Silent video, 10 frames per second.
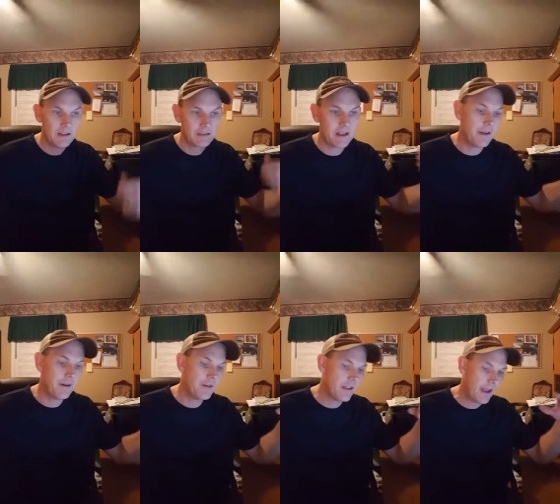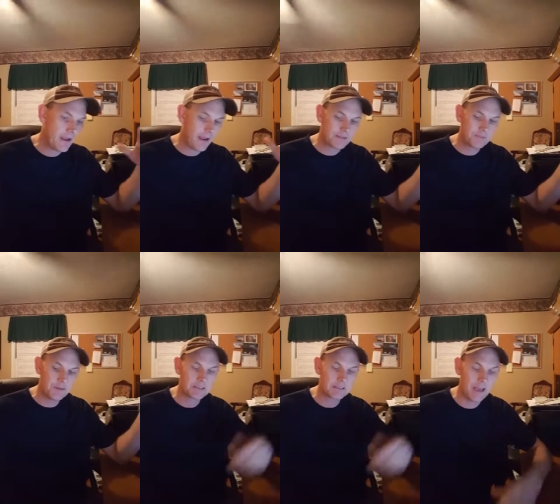Saturday, I, I
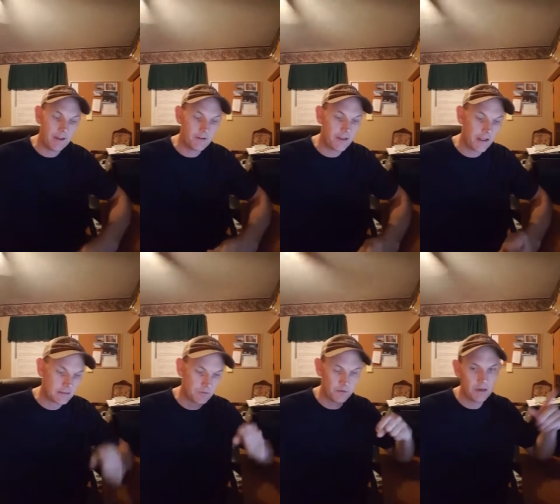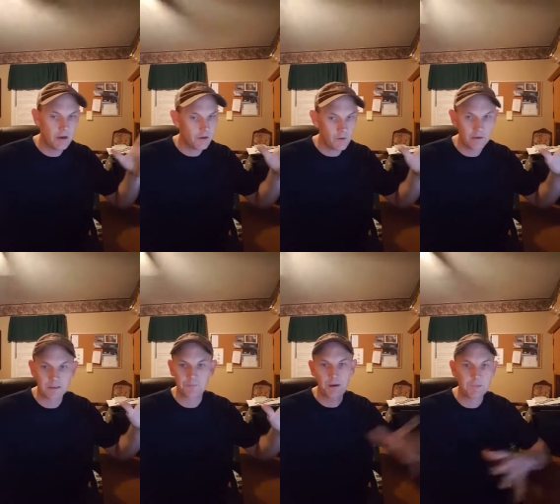spent Saturday, I said, well, you know, I'll go ahead
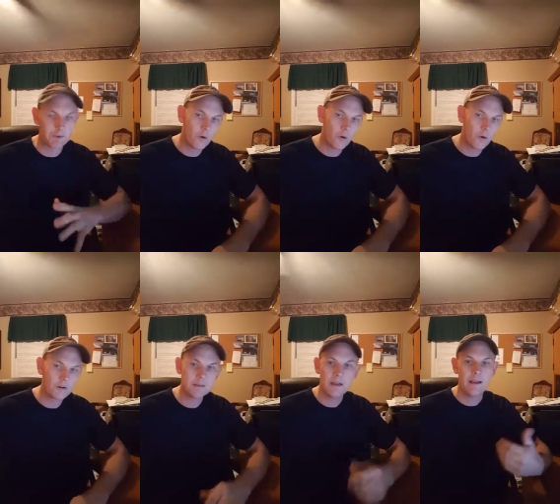and spray my doors.